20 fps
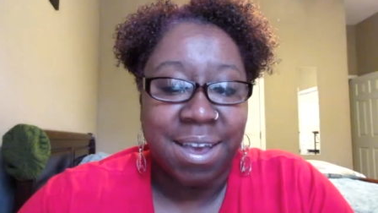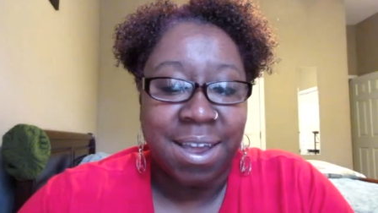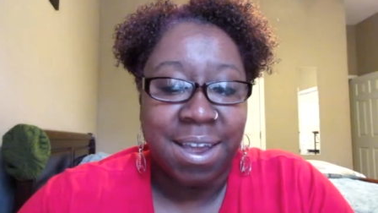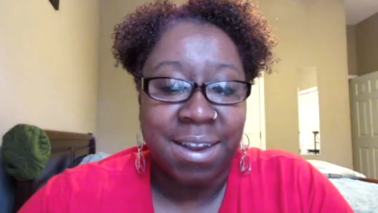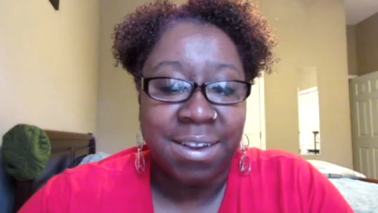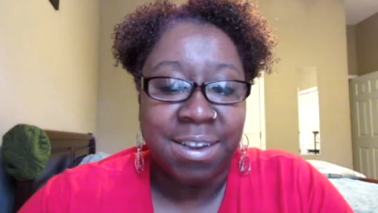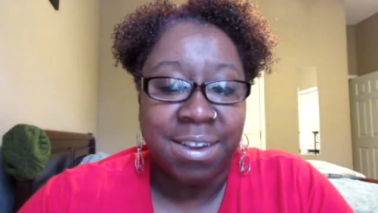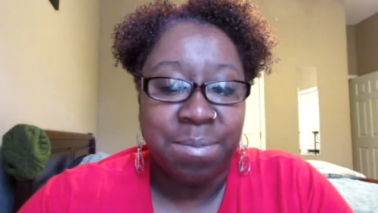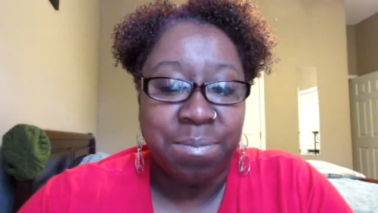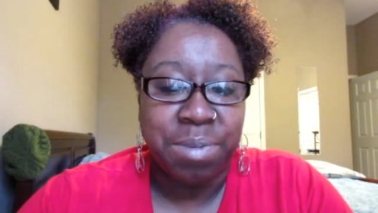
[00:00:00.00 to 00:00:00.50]

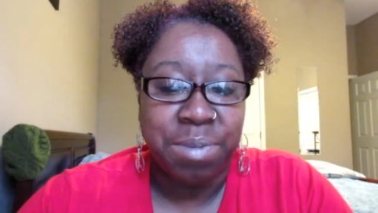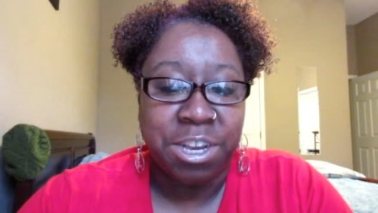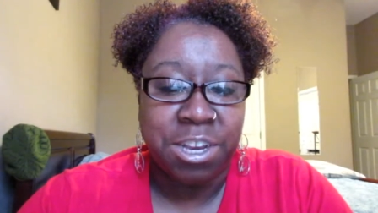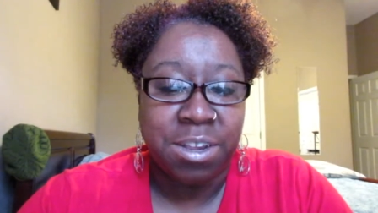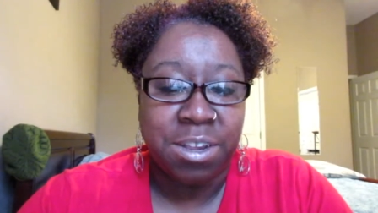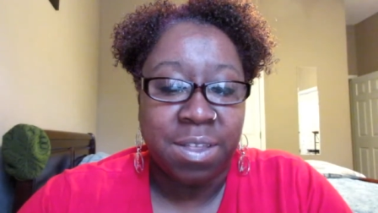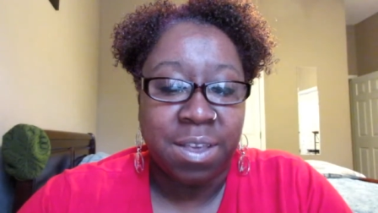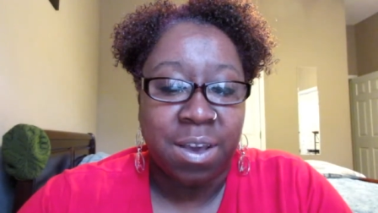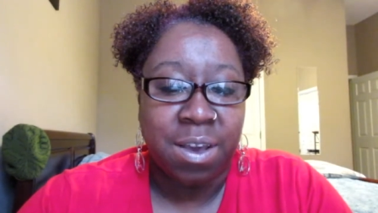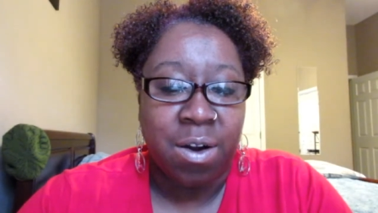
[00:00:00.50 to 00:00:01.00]
And I did
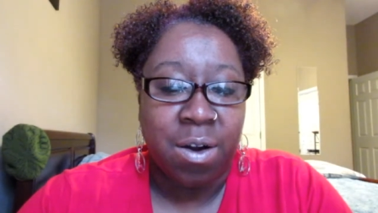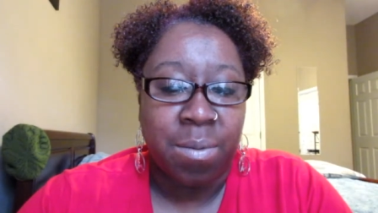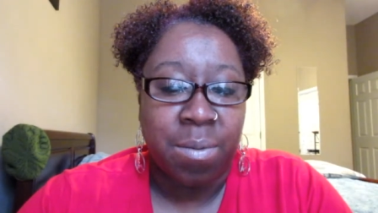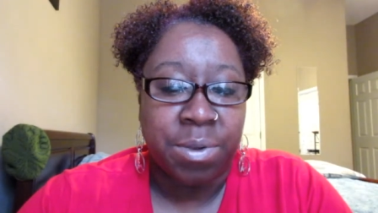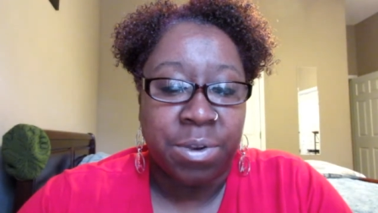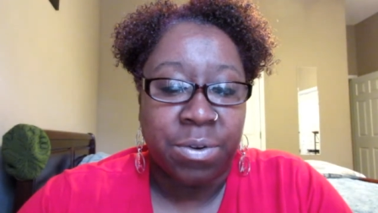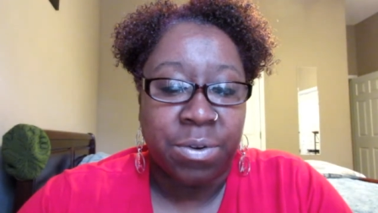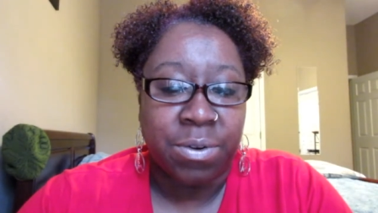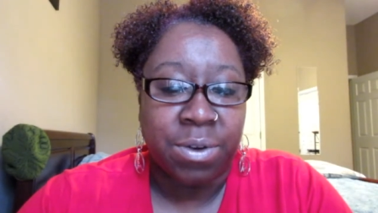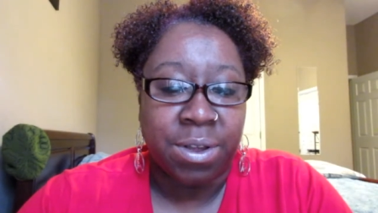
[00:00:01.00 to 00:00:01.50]
mention the
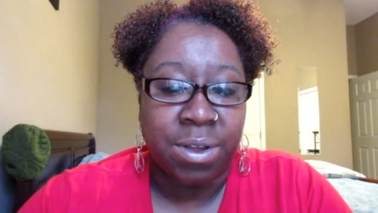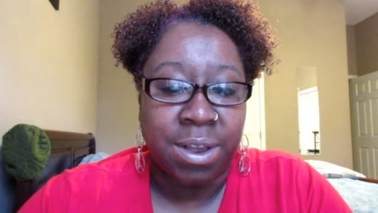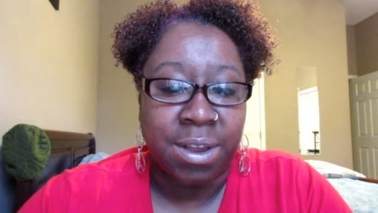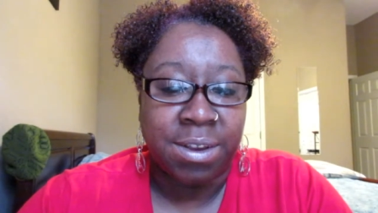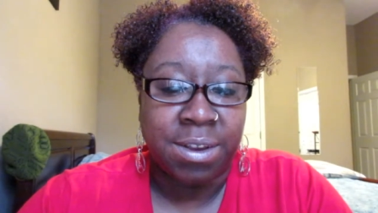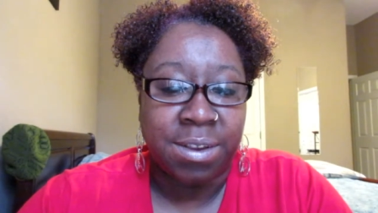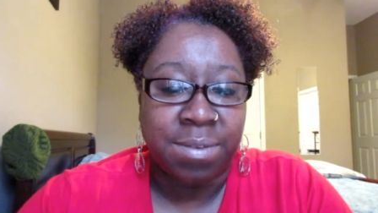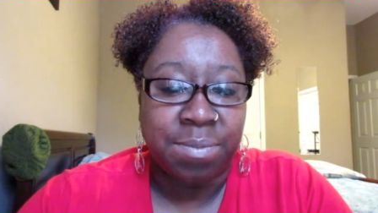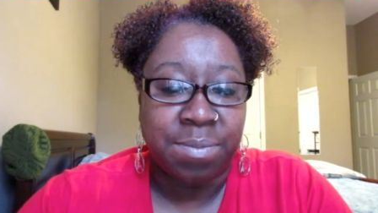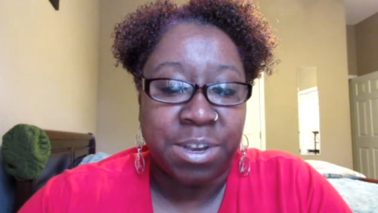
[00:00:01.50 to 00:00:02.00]
almond oil.
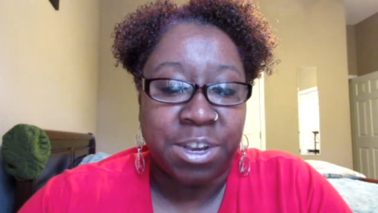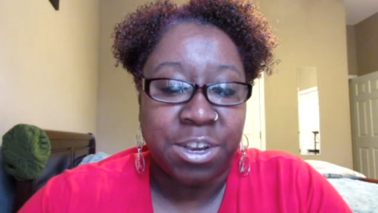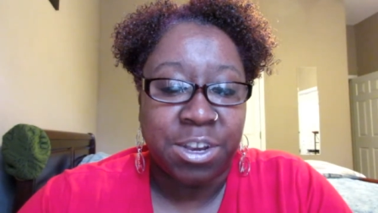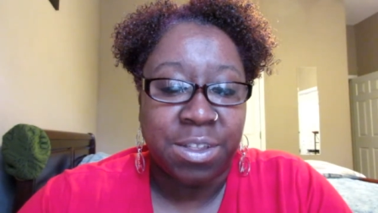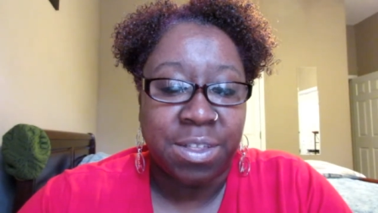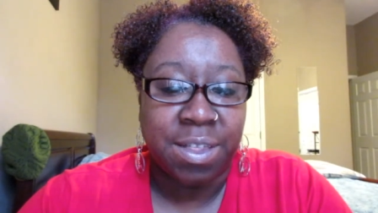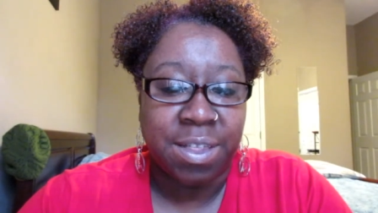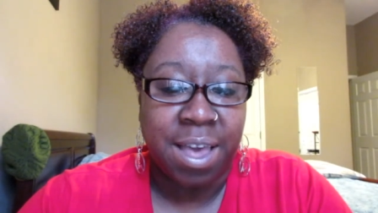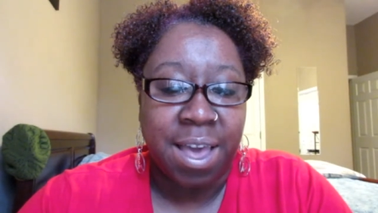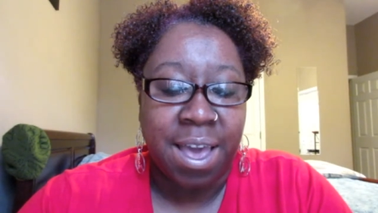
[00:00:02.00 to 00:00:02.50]
I did
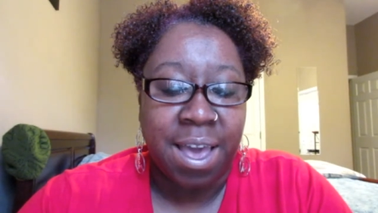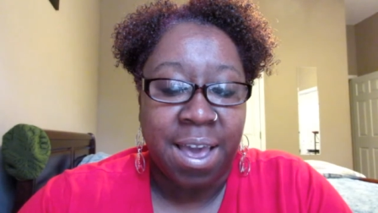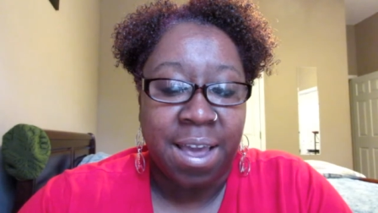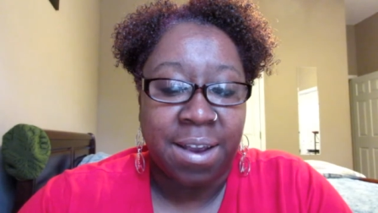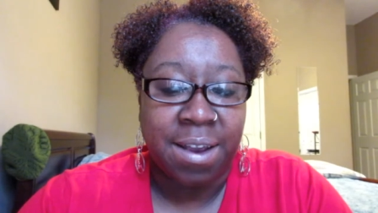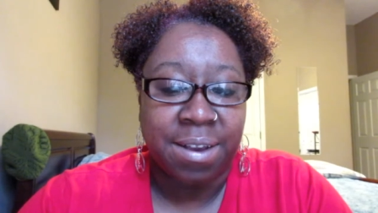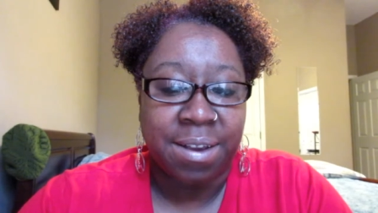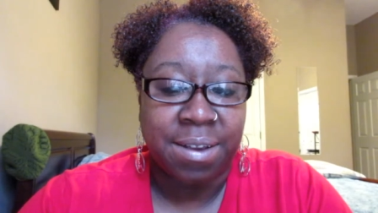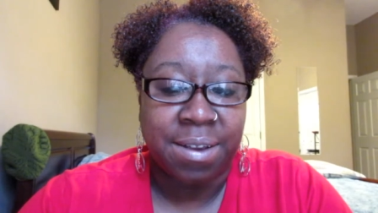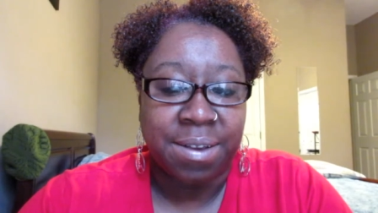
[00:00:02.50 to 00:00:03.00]
mention
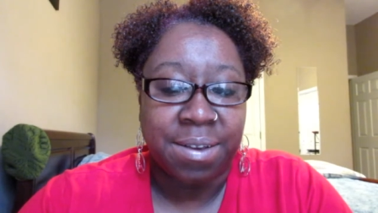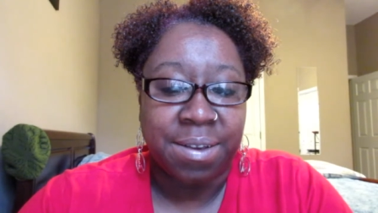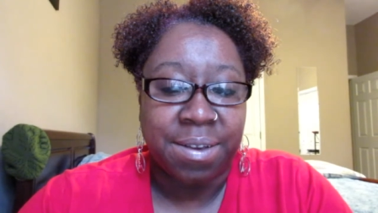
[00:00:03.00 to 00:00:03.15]
that.